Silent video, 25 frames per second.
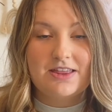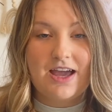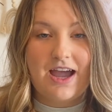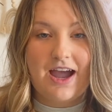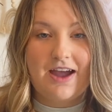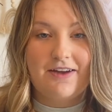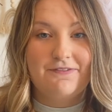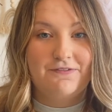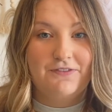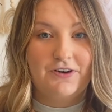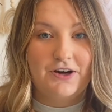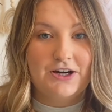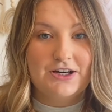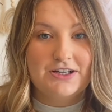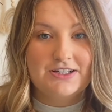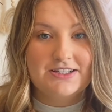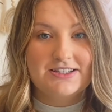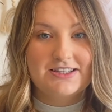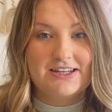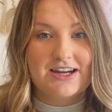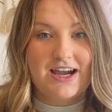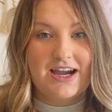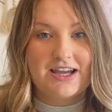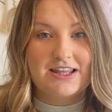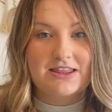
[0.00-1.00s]
At
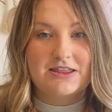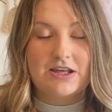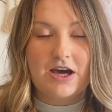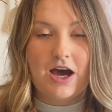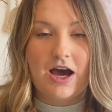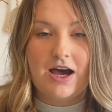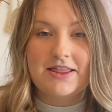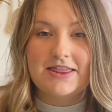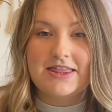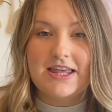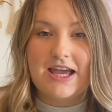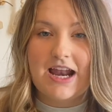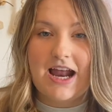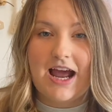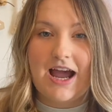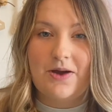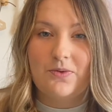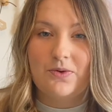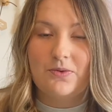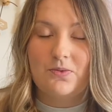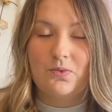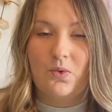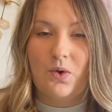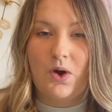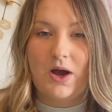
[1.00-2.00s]
first, I thought that I
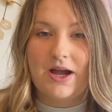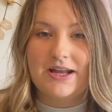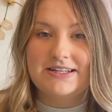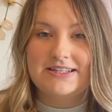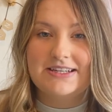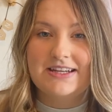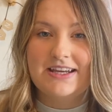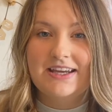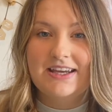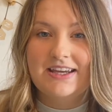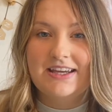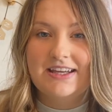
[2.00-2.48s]
would want